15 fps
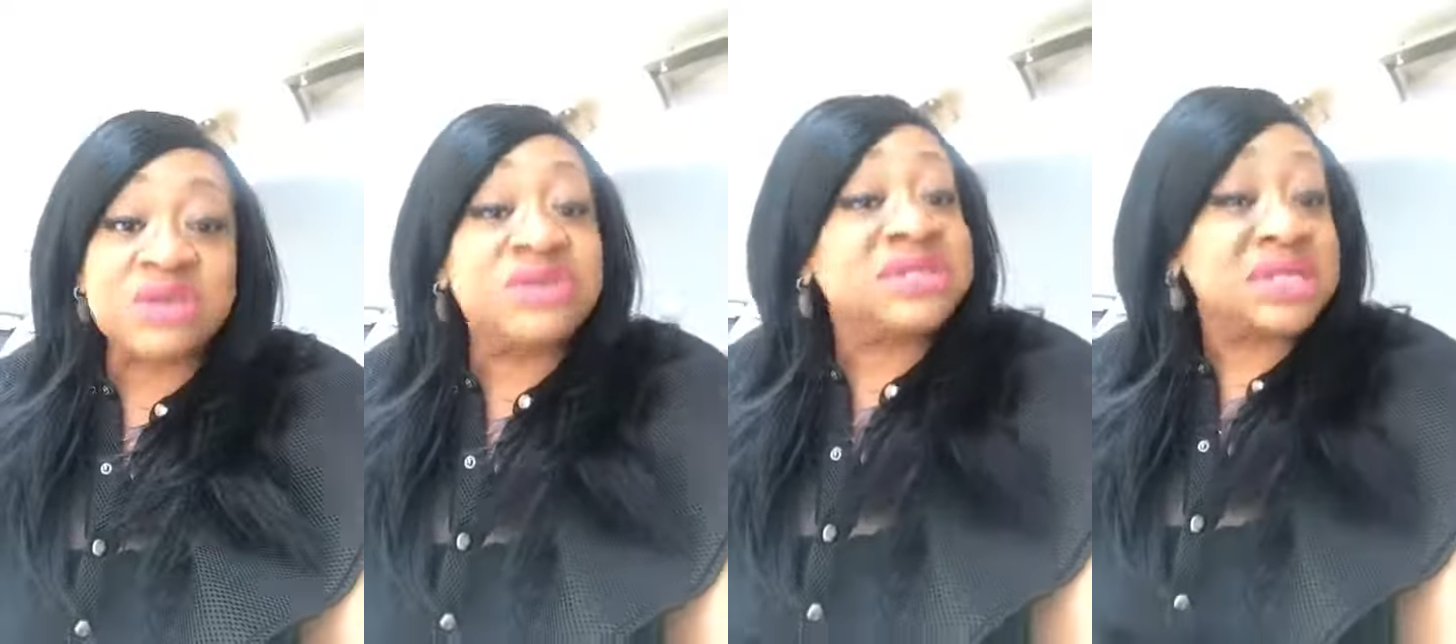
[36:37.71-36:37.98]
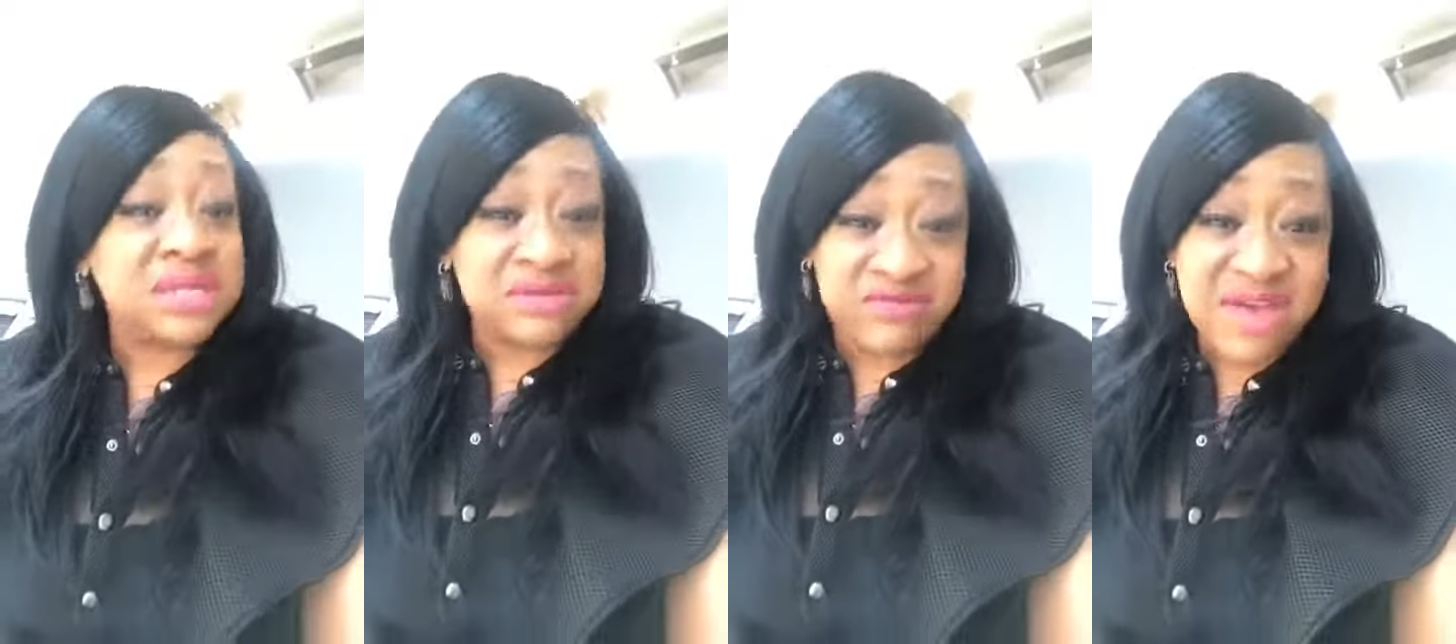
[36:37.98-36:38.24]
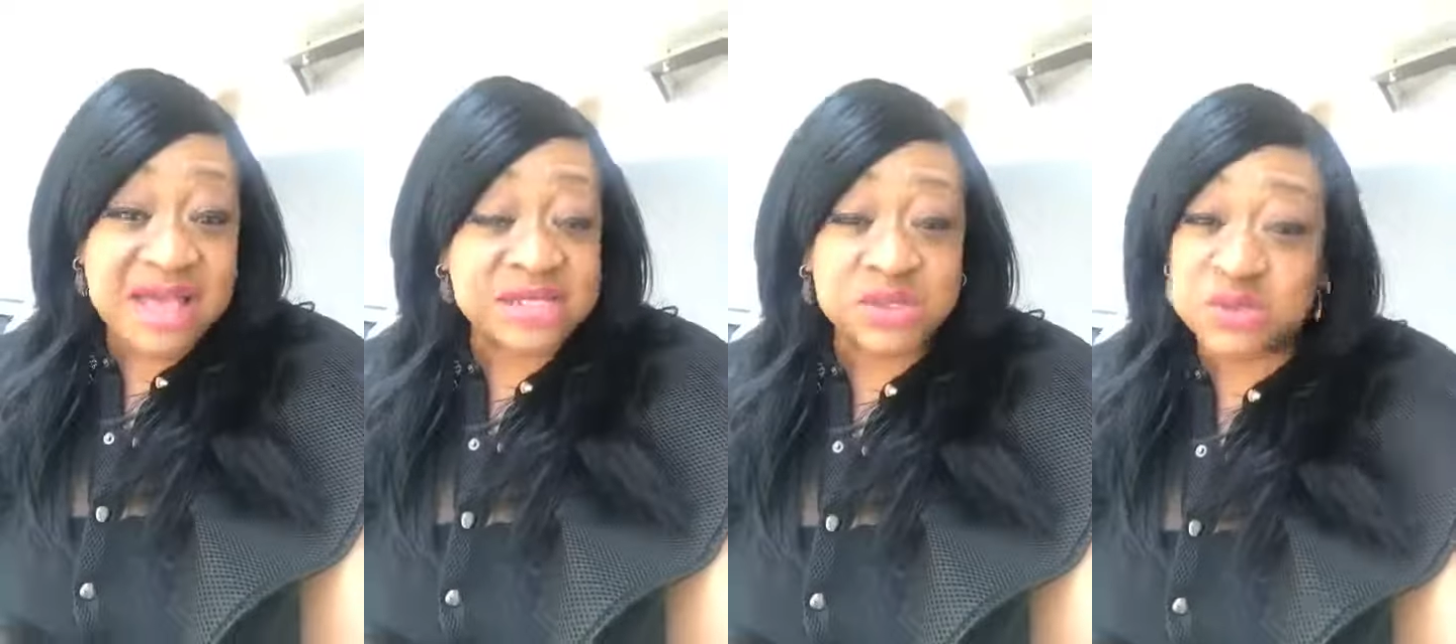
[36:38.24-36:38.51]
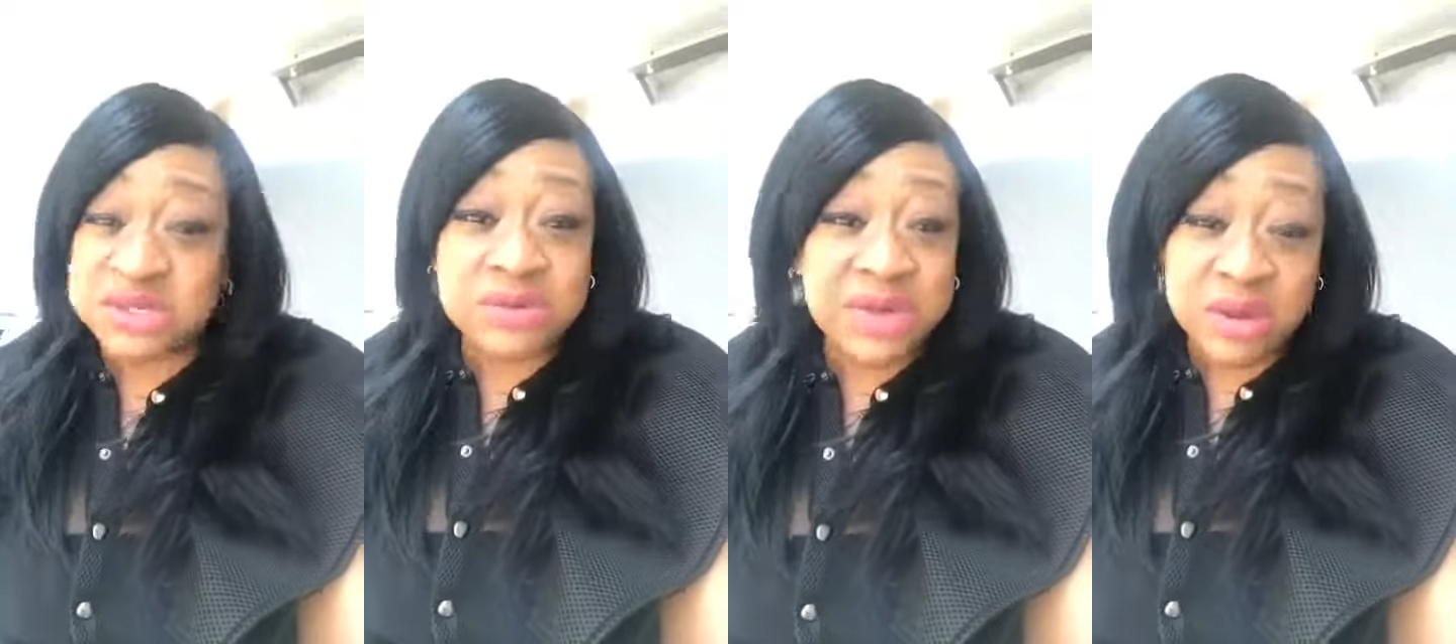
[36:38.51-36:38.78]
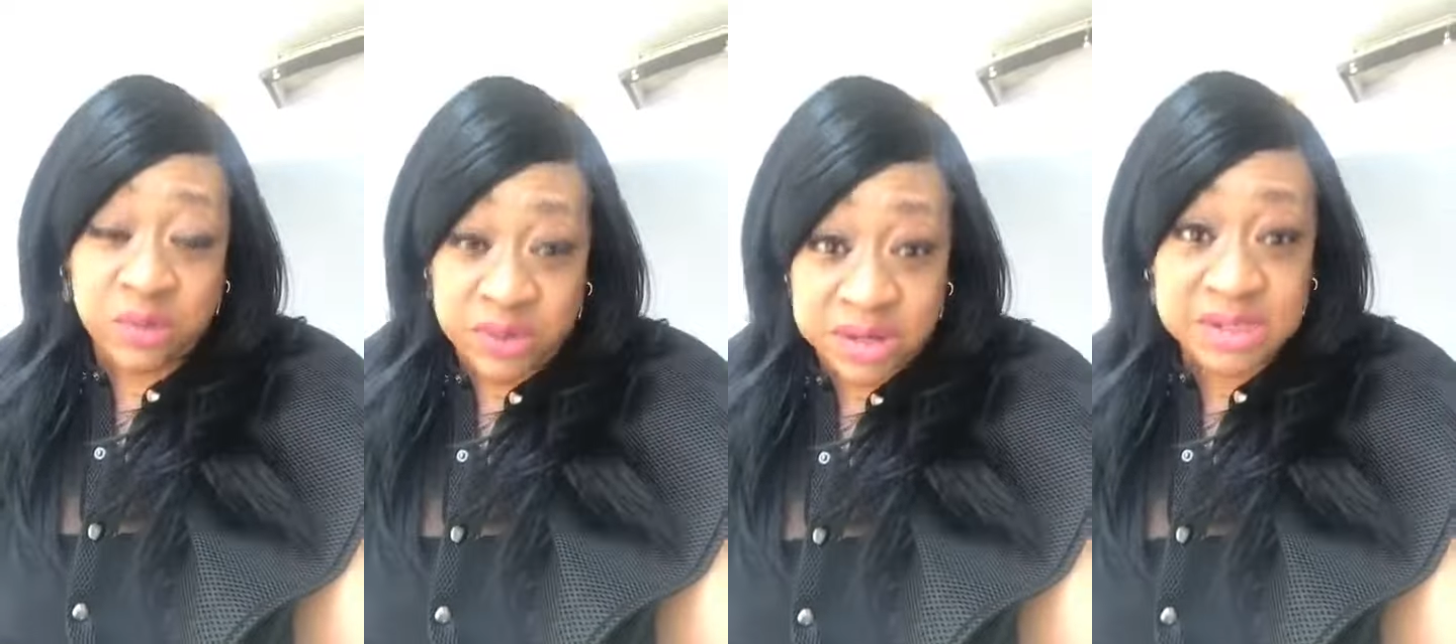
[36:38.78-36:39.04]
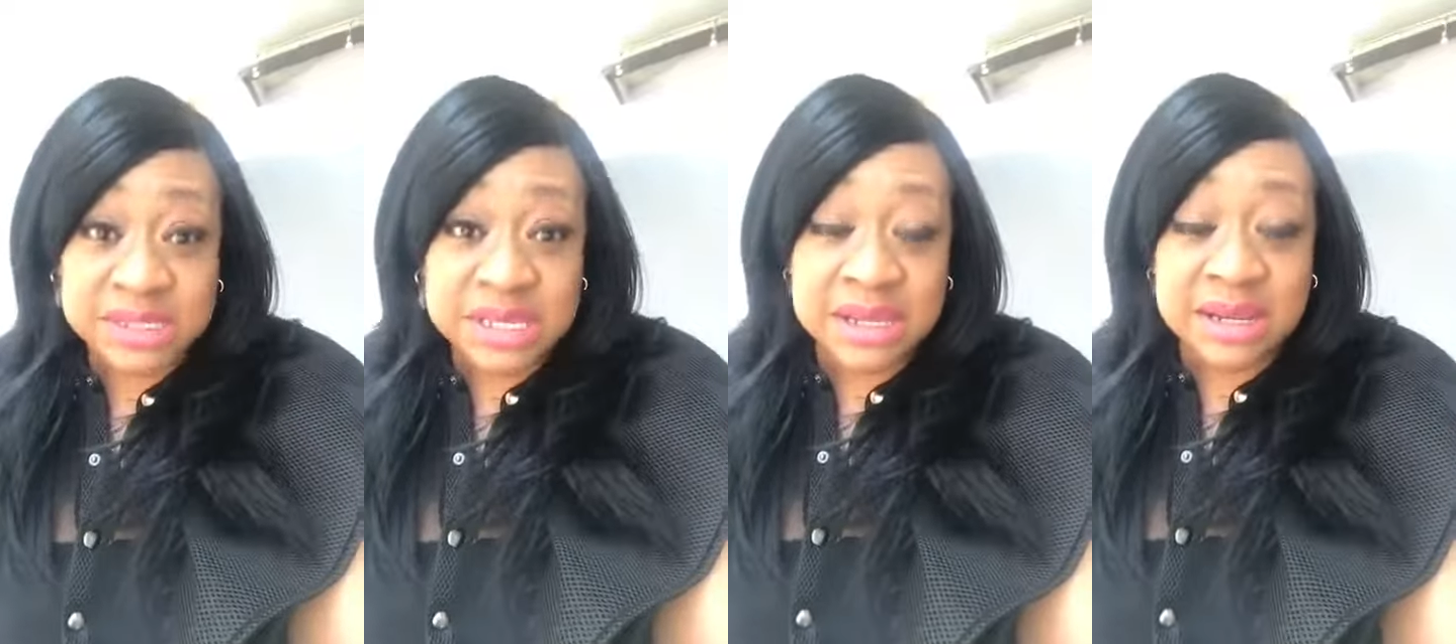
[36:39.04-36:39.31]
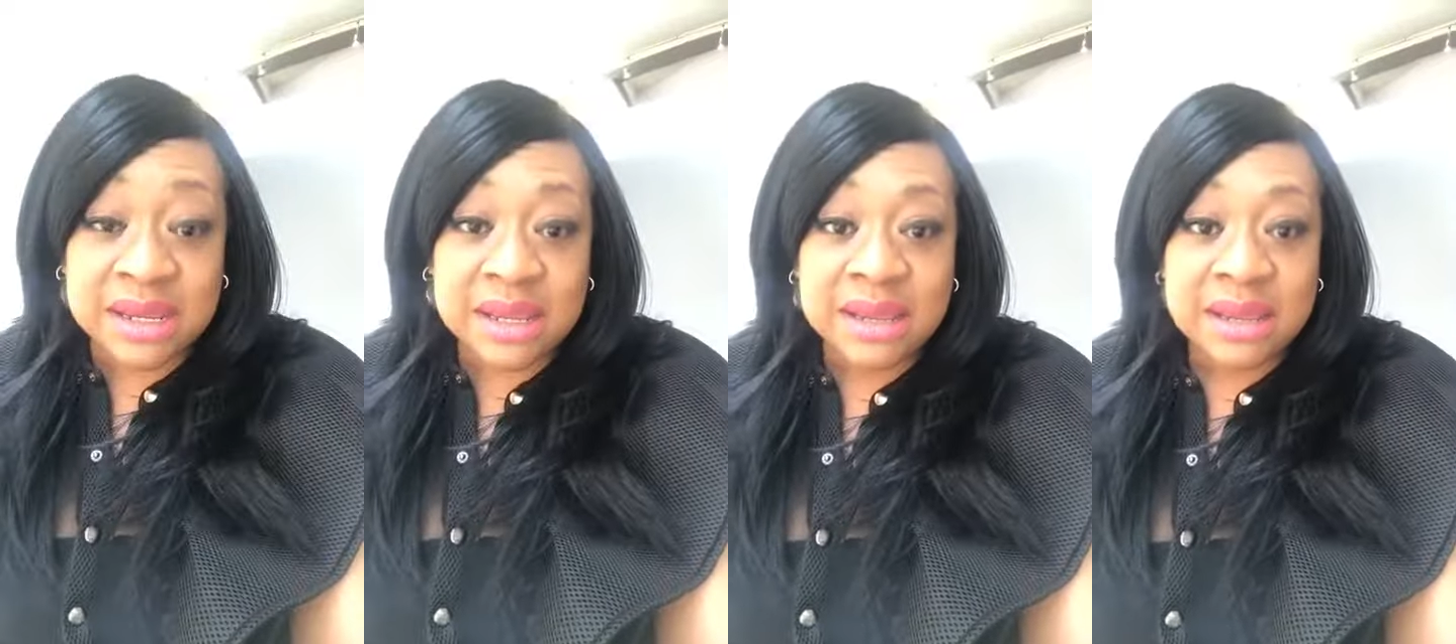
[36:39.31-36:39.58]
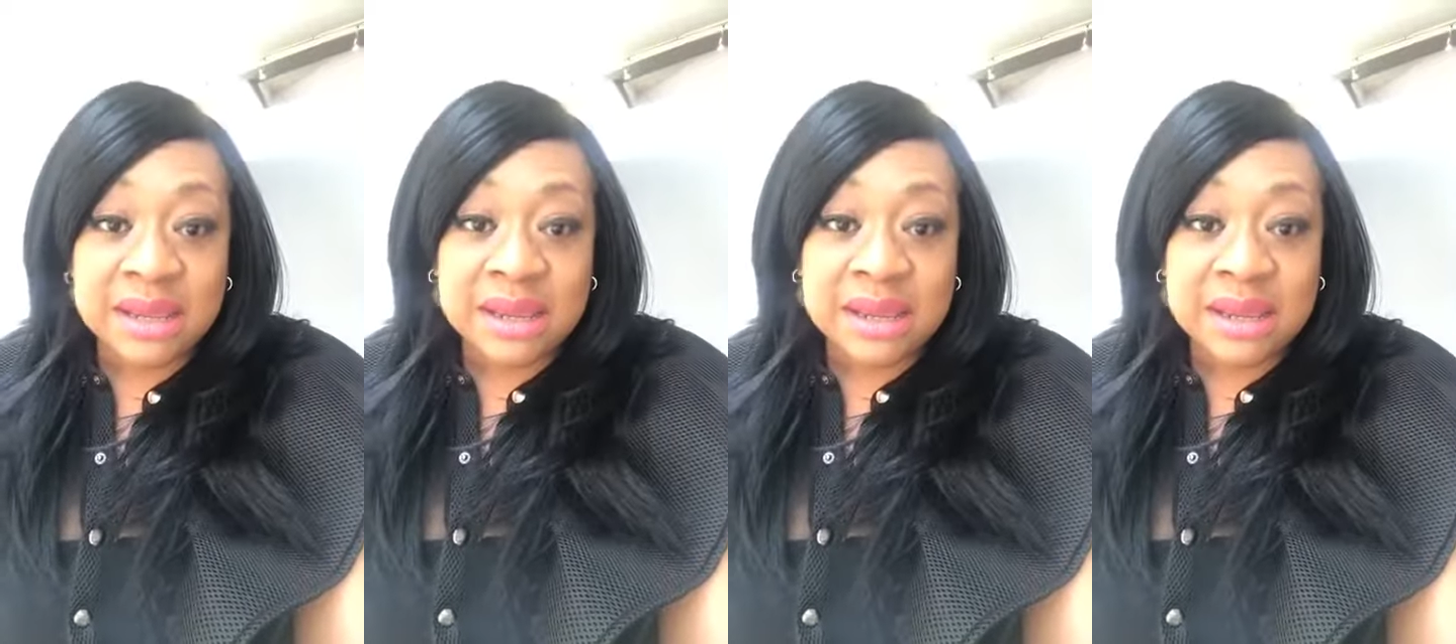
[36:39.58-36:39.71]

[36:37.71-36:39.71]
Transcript: You can send it to Fox News. I don't care where you send it.